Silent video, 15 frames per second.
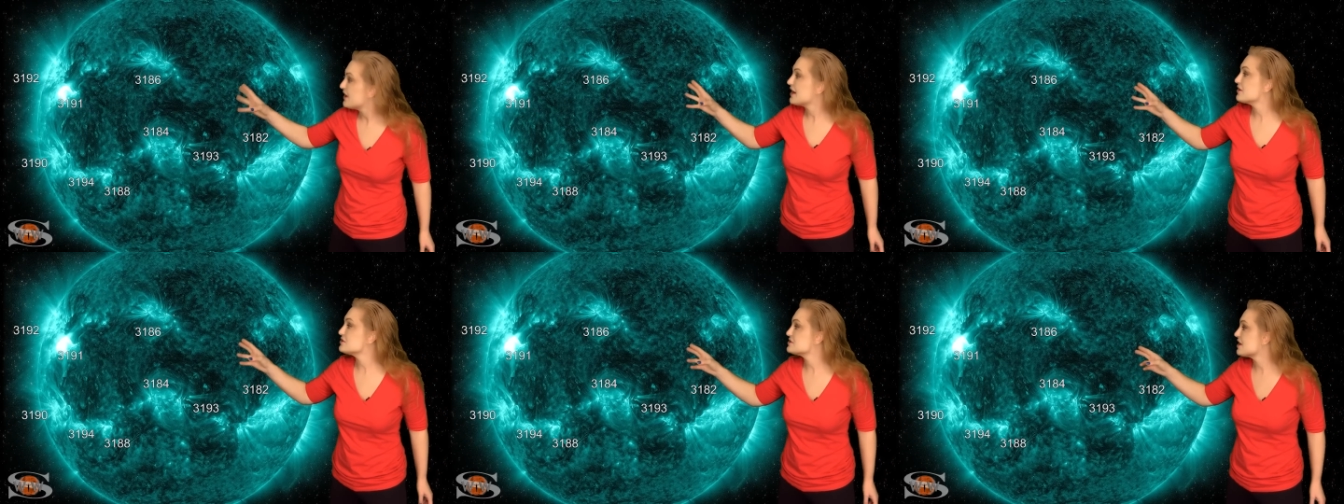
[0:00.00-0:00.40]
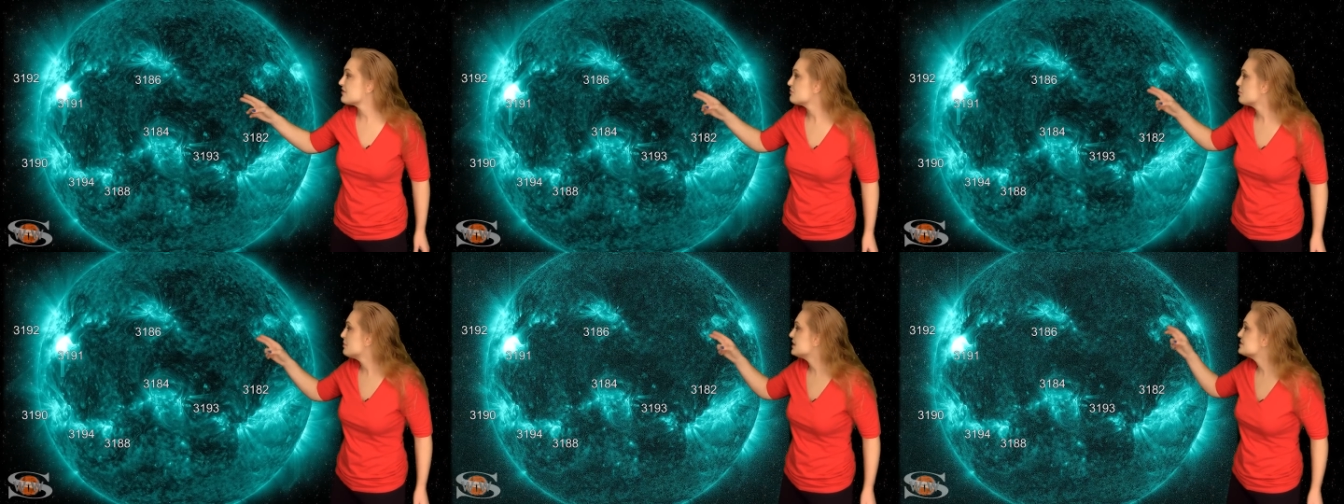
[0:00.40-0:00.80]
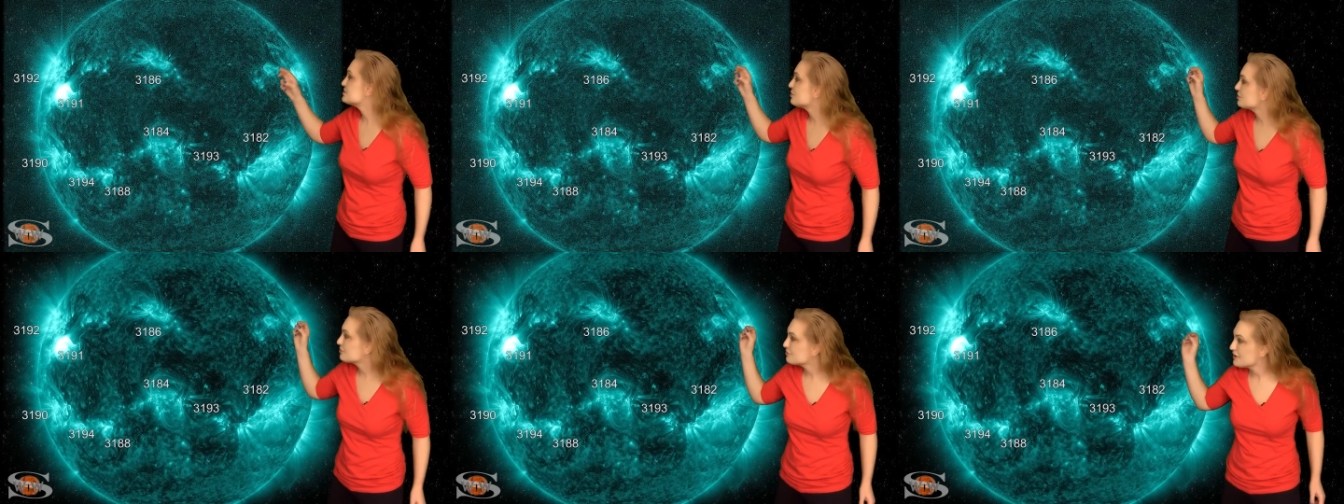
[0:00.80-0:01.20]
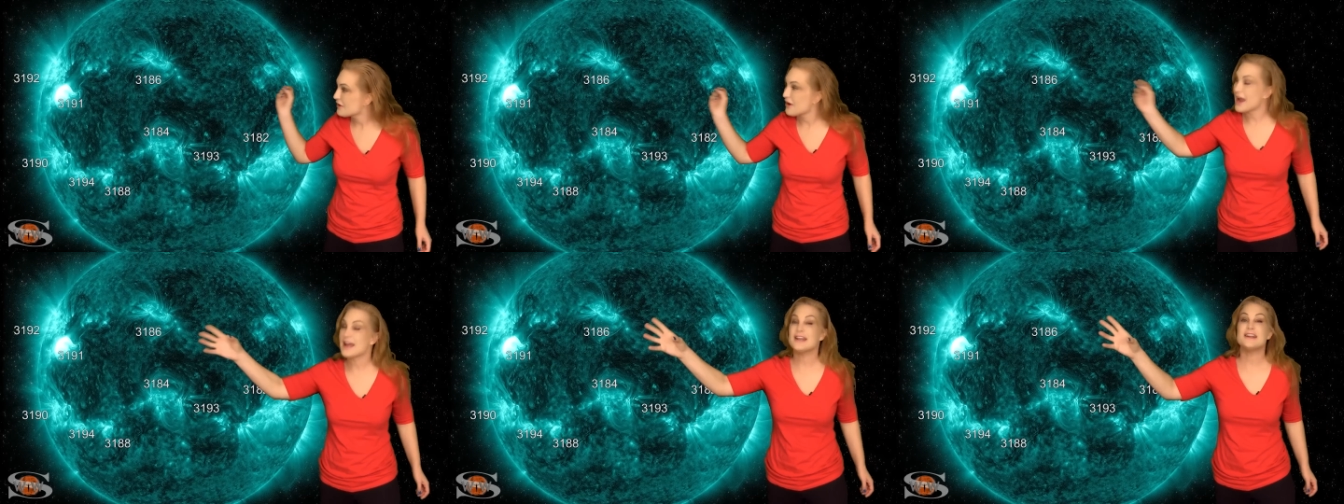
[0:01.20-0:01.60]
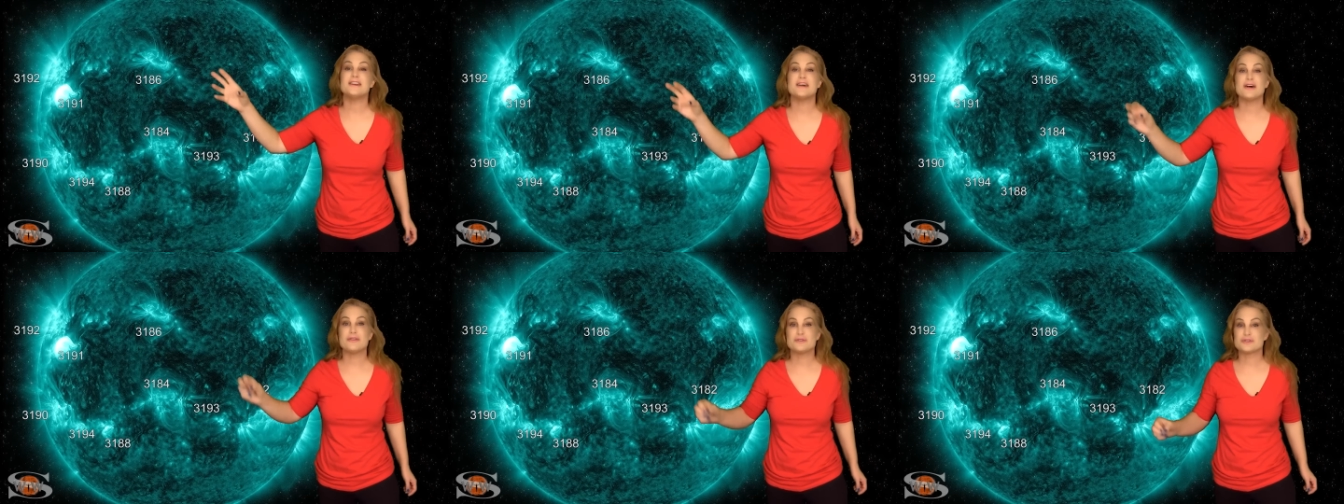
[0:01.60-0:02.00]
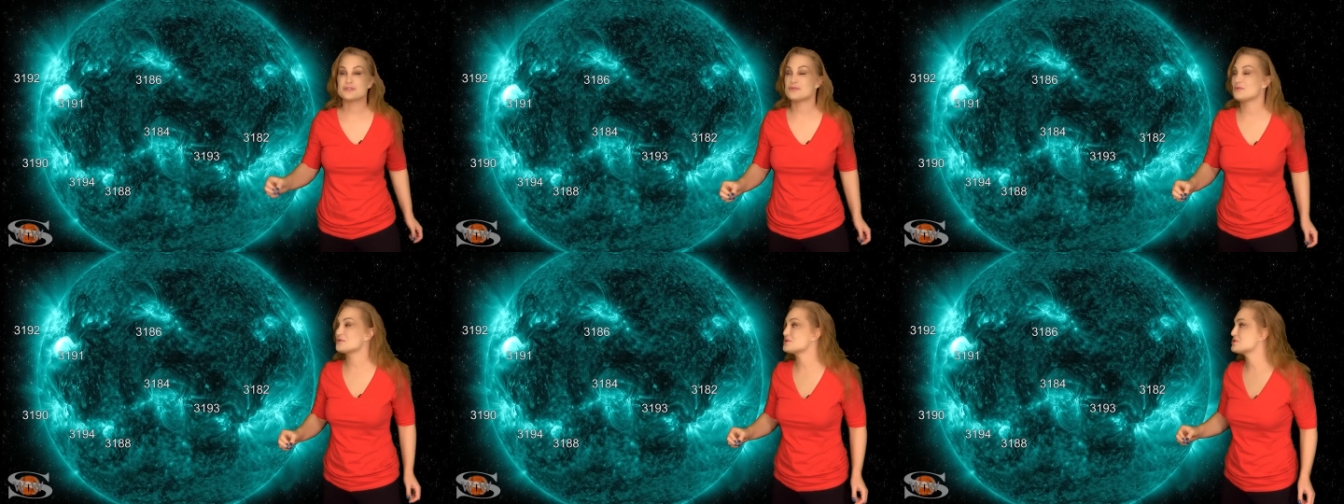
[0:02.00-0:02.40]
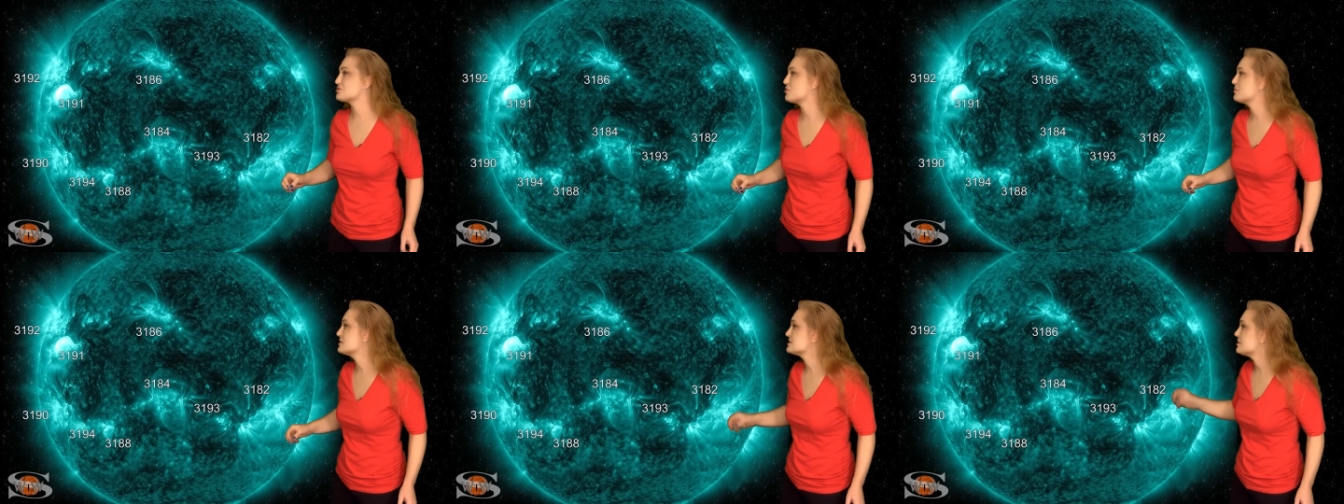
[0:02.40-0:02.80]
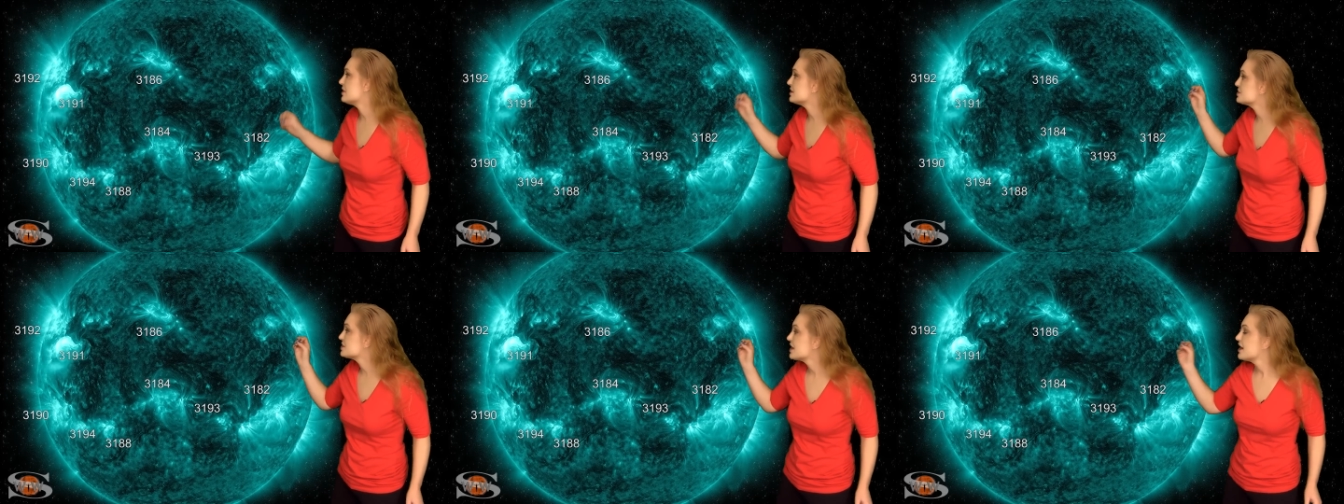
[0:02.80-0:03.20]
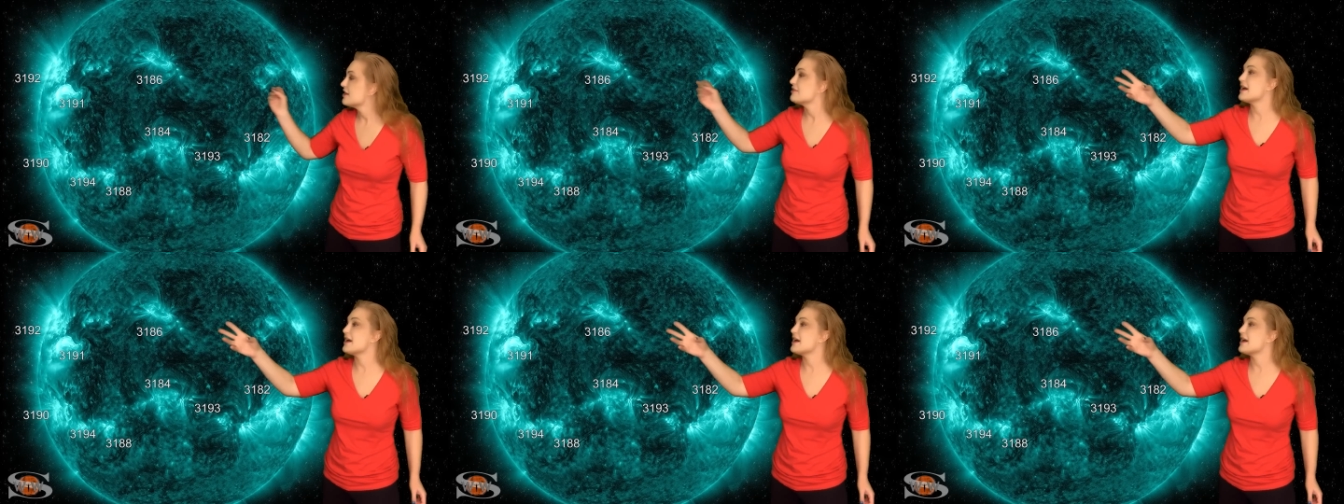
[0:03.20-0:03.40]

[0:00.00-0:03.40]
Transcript: fires off a big solar flare and another solar storm is launched.